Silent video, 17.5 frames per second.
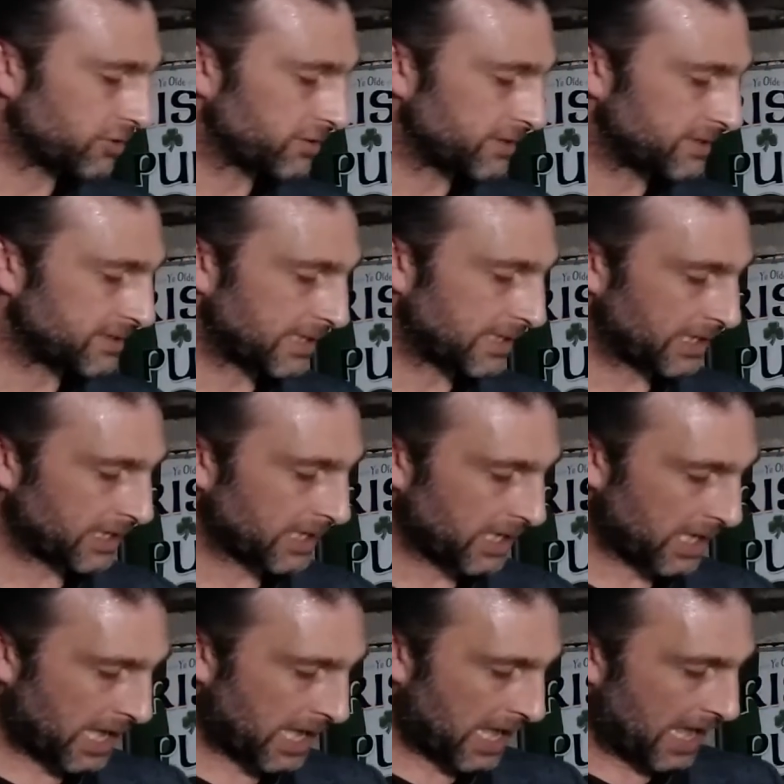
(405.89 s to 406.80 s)
There's
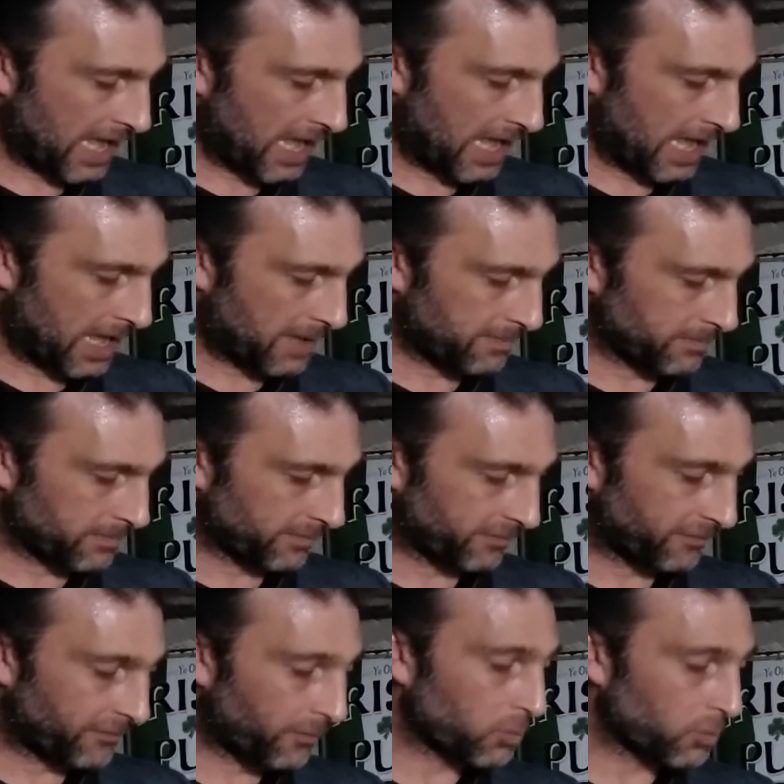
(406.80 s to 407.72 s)
like
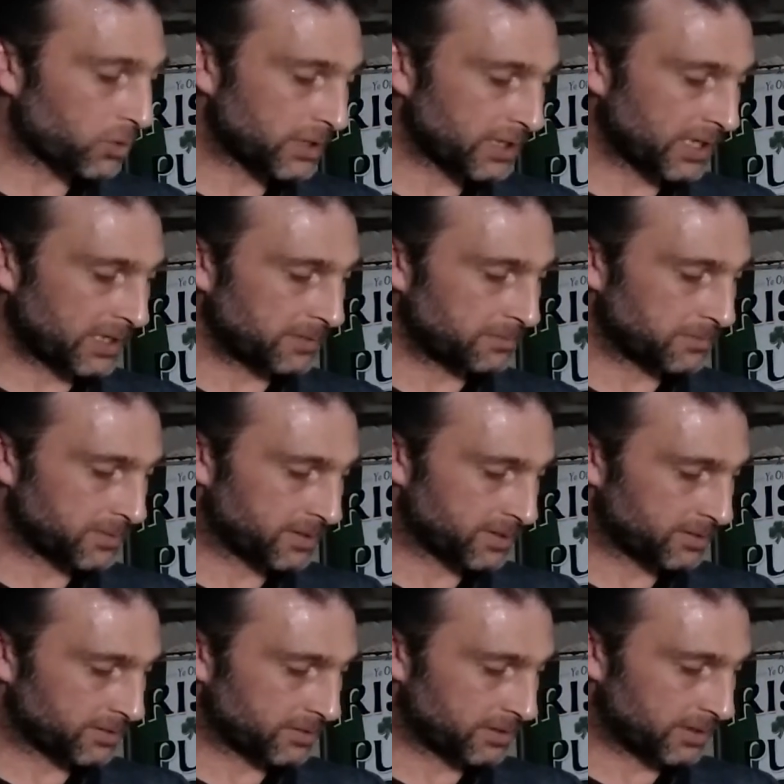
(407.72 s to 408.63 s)
um, four
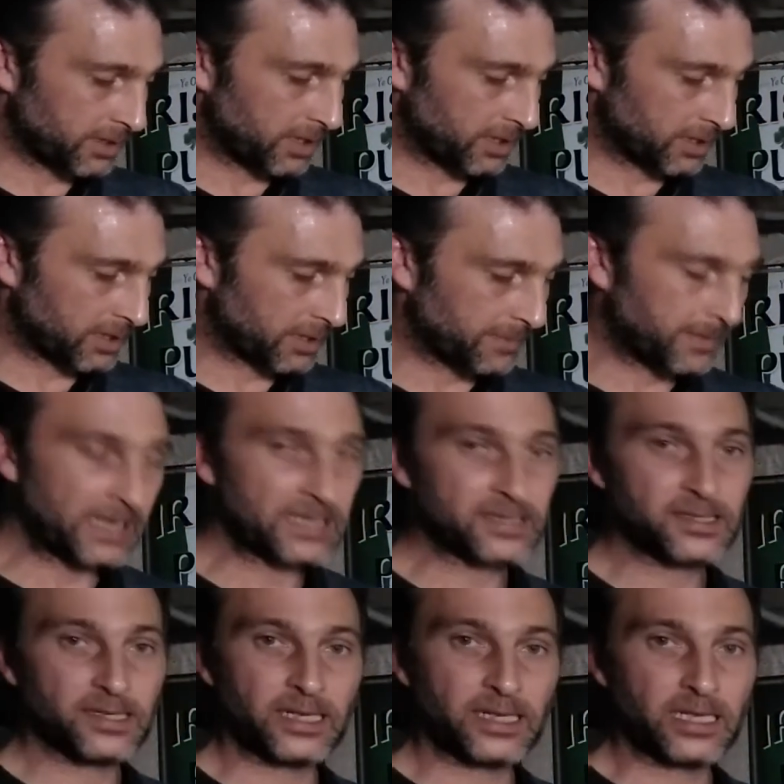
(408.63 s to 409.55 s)
times the
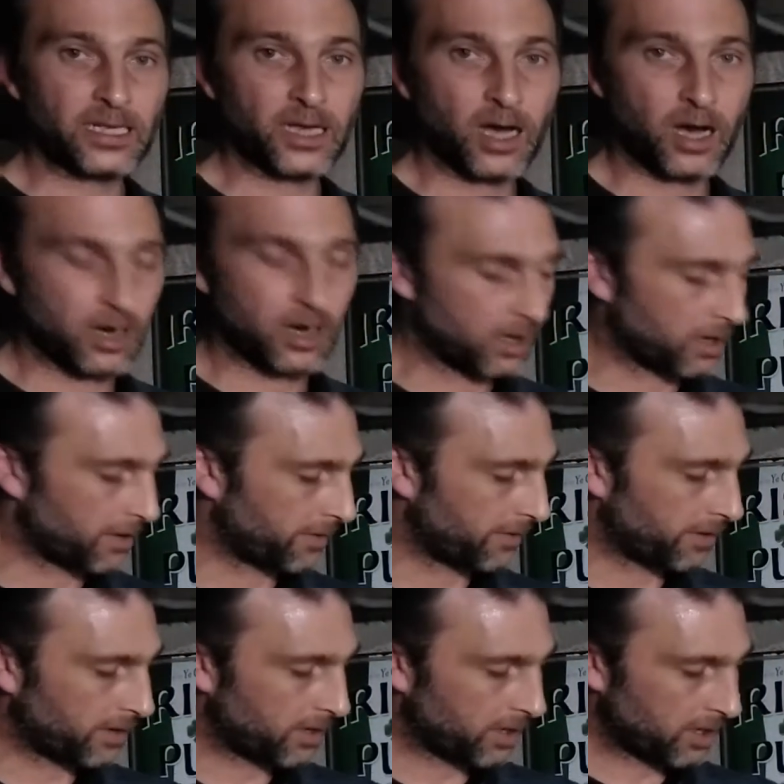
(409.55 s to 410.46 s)
capacity
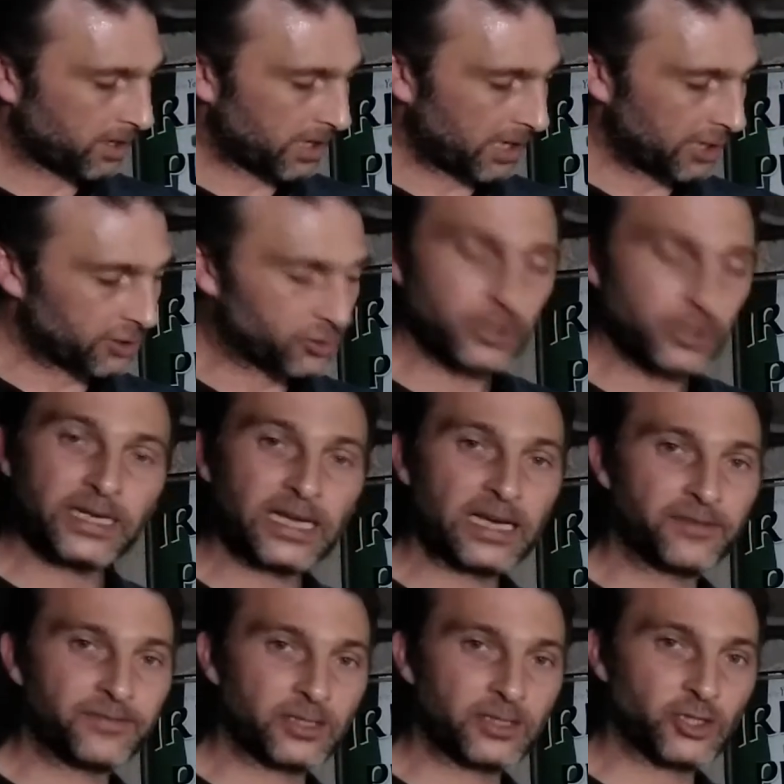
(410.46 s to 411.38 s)
on a three
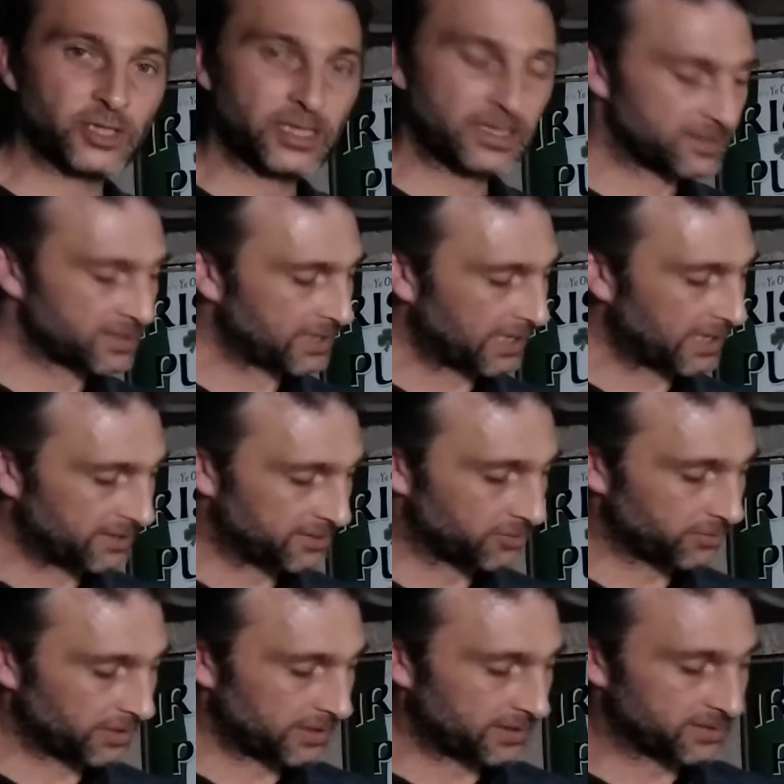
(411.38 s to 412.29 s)
and a half inch disc
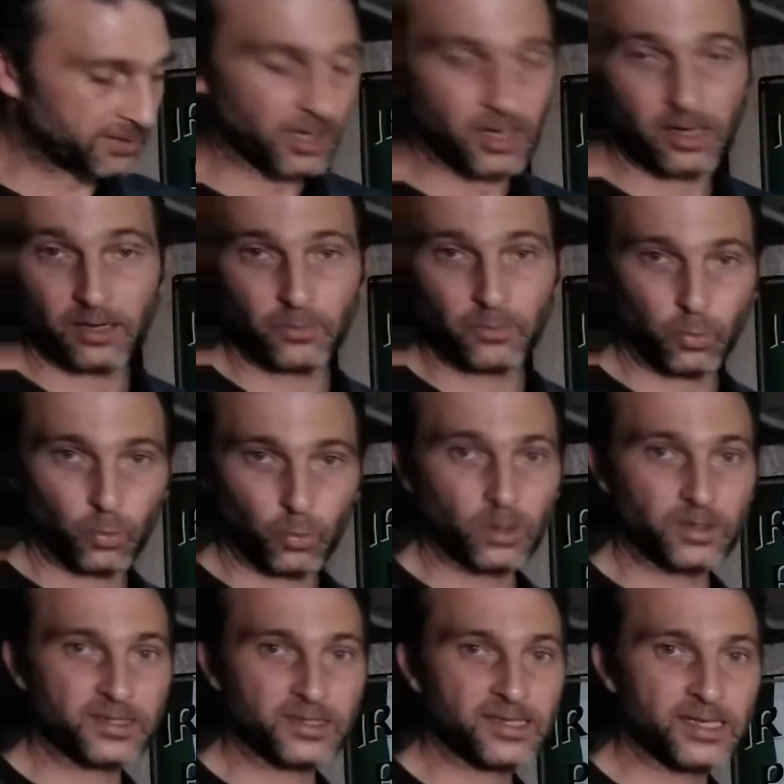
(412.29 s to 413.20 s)
as there is on
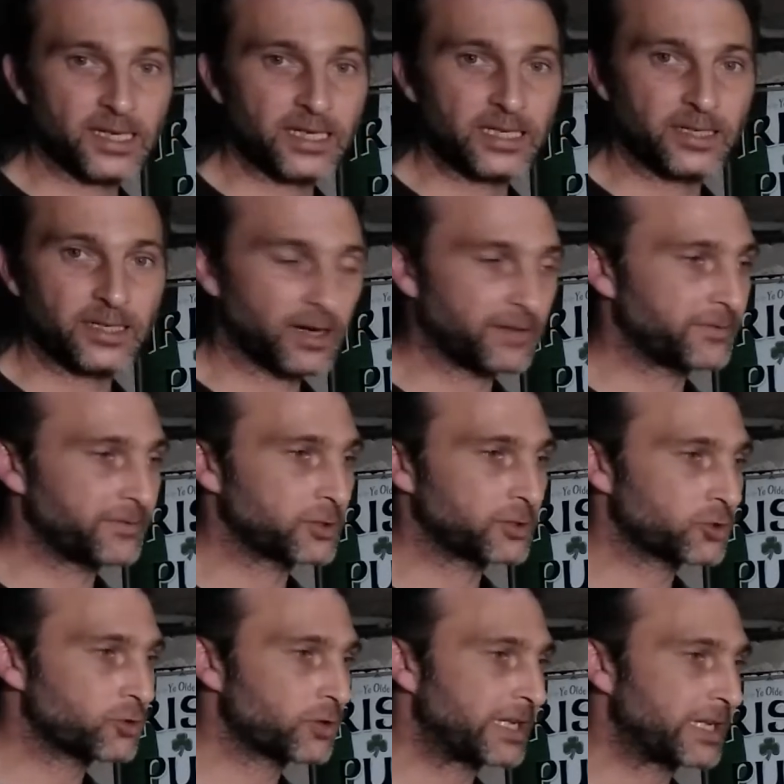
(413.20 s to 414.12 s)
one side
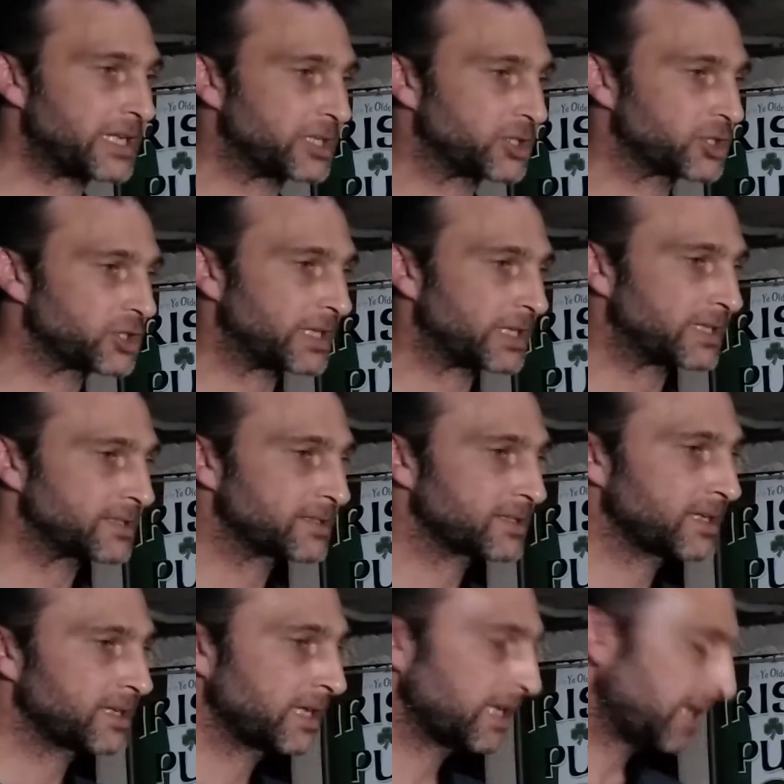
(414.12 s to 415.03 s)
of a three inch
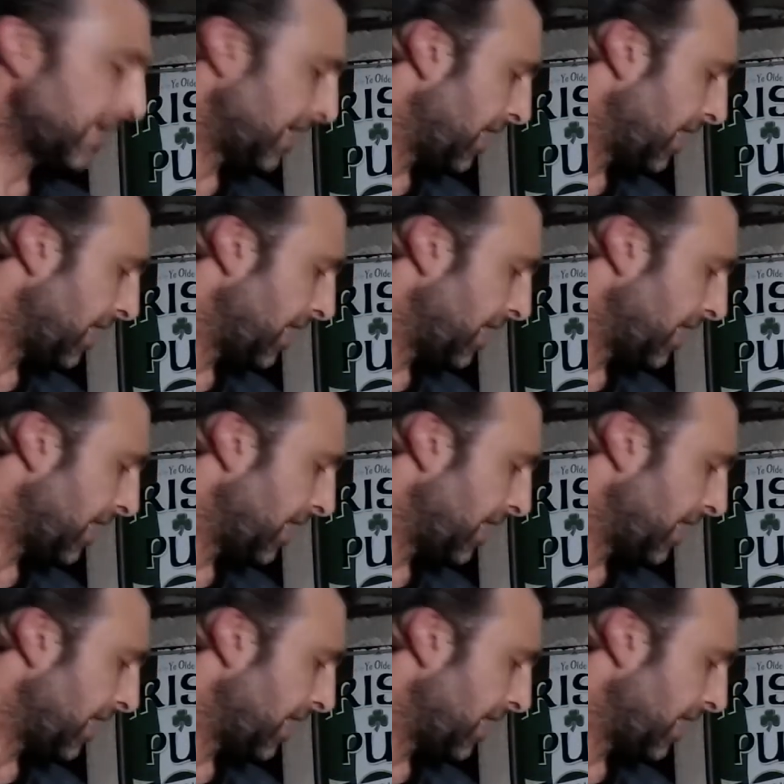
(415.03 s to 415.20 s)
disc.